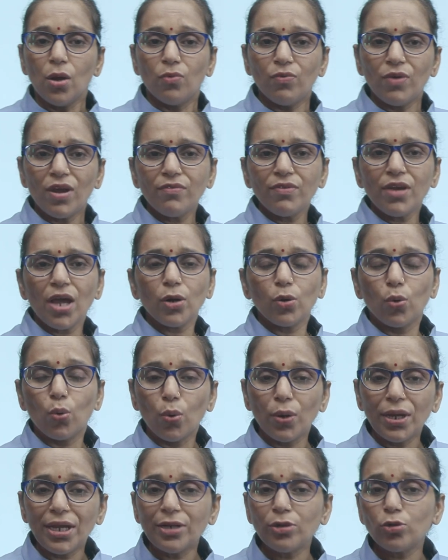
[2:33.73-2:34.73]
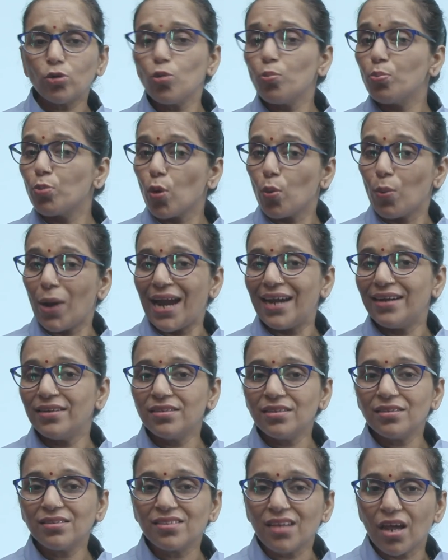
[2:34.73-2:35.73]
where we are going to
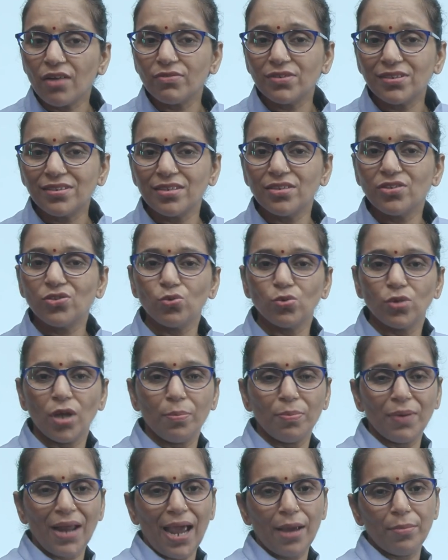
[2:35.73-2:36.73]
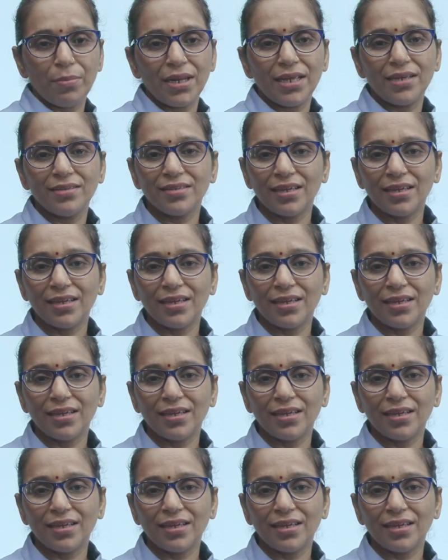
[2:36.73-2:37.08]
provide the services to the primary,